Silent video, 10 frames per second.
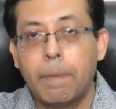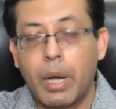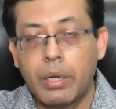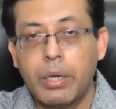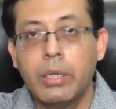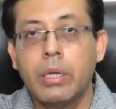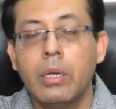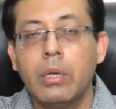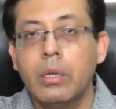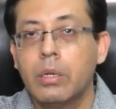
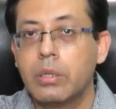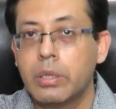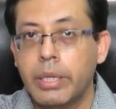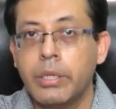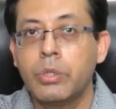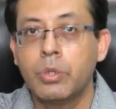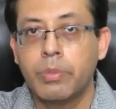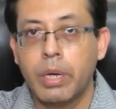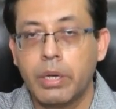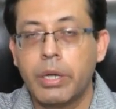Practical things should
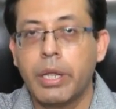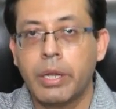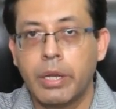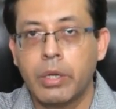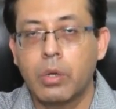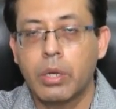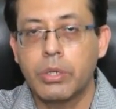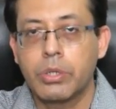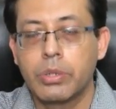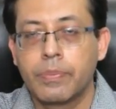be undertaken in
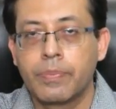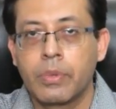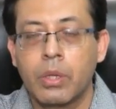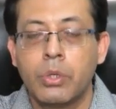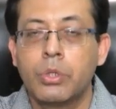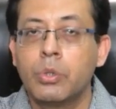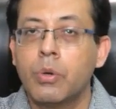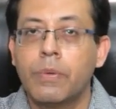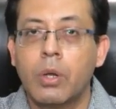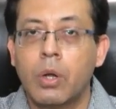college. You should
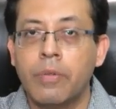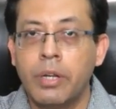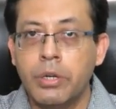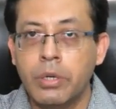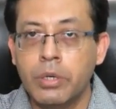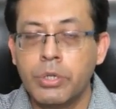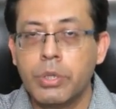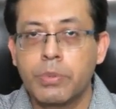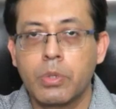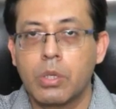go for a lot of
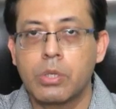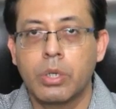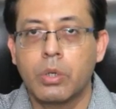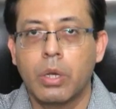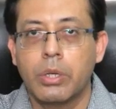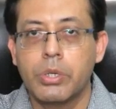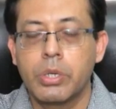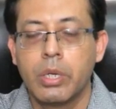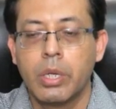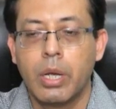internships also in
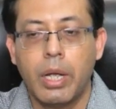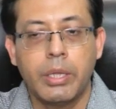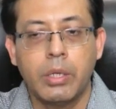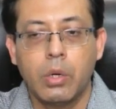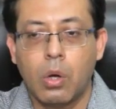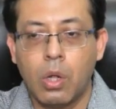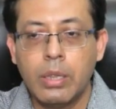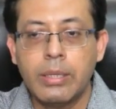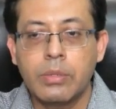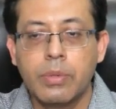college. I think all
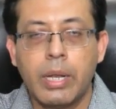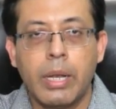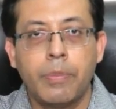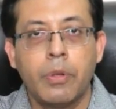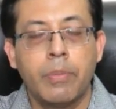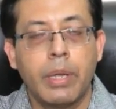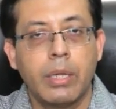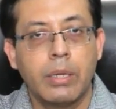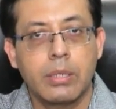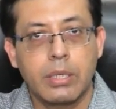this will help you in
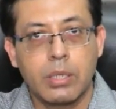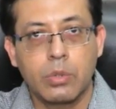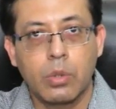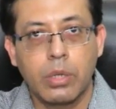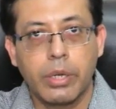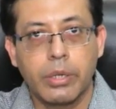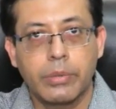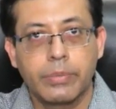making a successful career.